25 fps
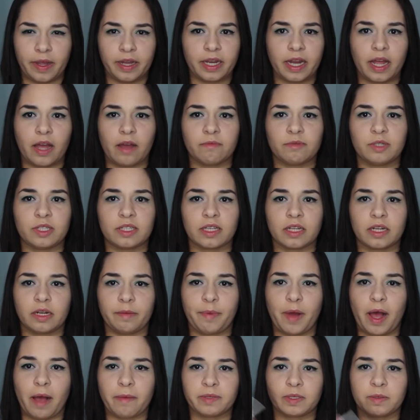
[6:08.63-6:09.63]
now I'm just gonna
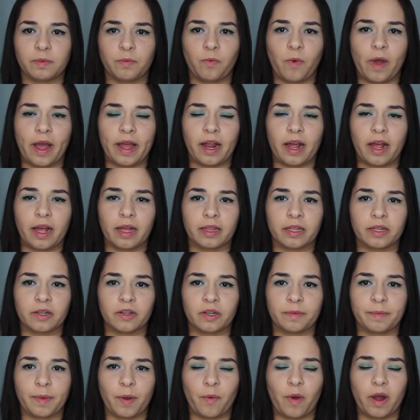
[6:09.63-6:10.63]
pop some white eyeliner
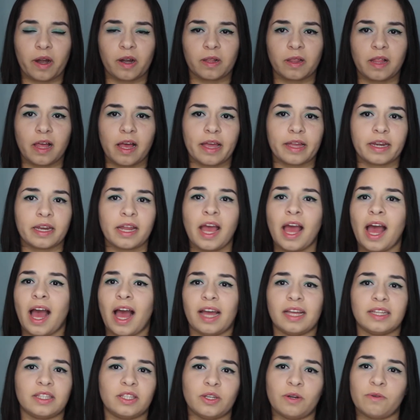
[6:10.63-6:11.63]
in my waterline.
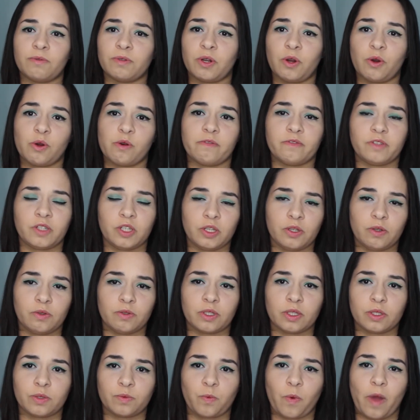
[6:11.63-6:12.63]
I don't know if she
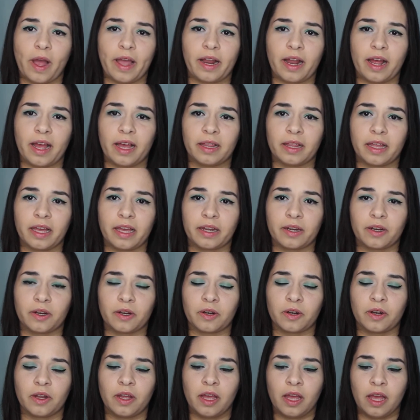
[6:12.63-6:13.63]
uses white
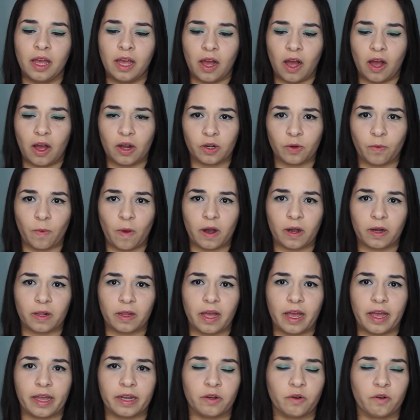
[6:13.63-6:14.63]
eyeliner on her
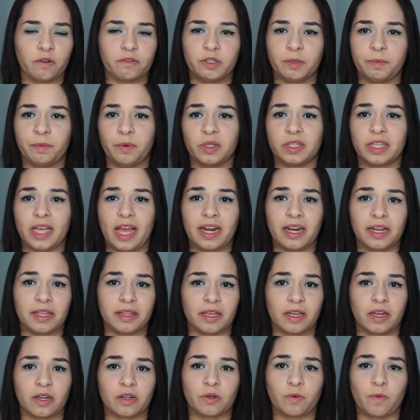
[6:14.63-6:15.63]
waterline or if she puts
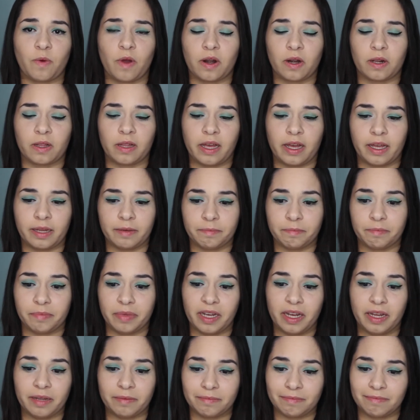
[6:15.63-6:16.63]
anything on her waterline,
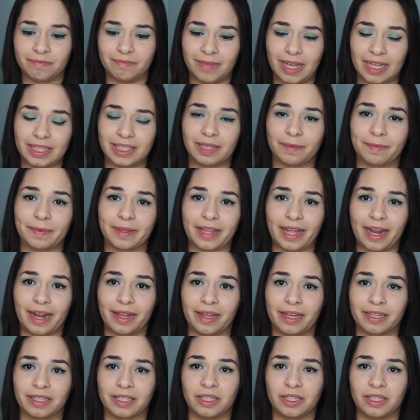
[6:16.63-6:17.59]
but it's something that I like to